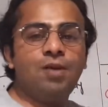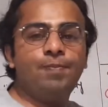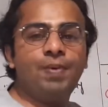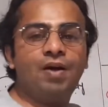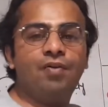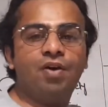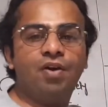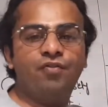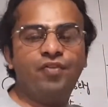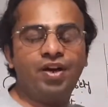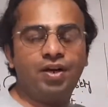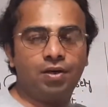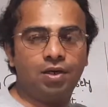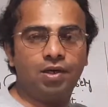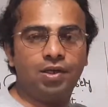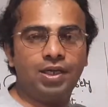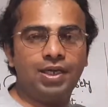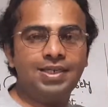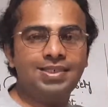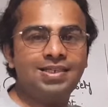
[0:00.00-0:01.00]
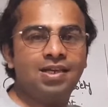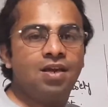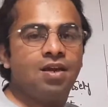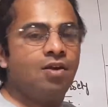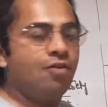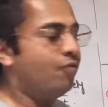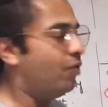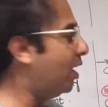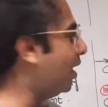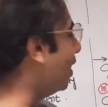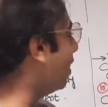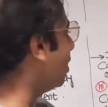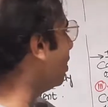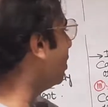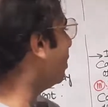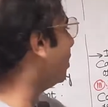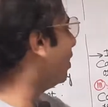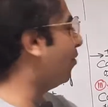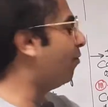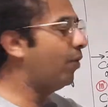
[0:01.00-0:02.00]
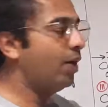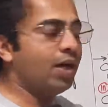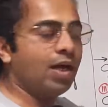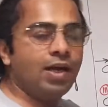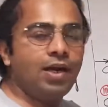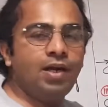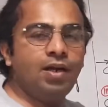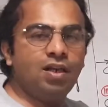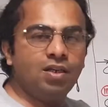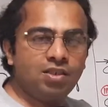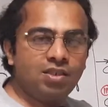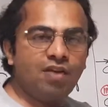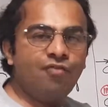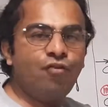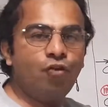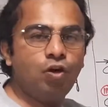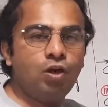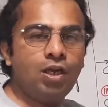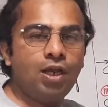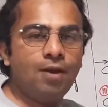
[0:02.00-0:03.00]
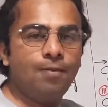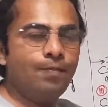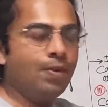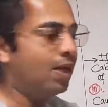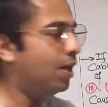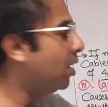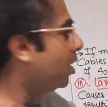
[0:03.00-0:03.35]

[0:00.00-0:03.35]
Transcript: power factor case where the current is the 40 ampere.